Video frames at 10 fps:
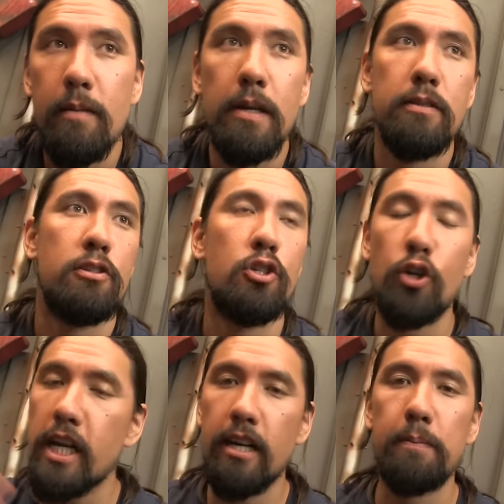Maybe
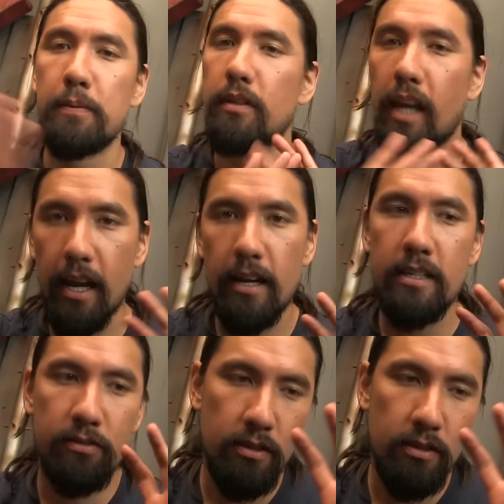straight up Chaos